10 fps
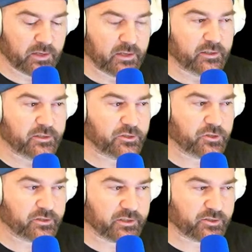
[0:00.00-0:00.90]
This is
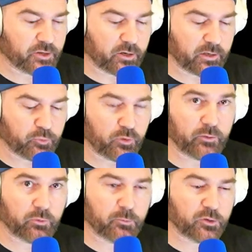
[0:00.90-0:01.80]
just a starting point
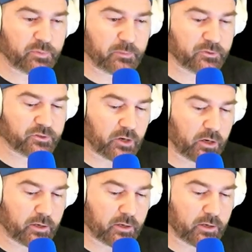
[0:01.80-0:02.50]
where most people start.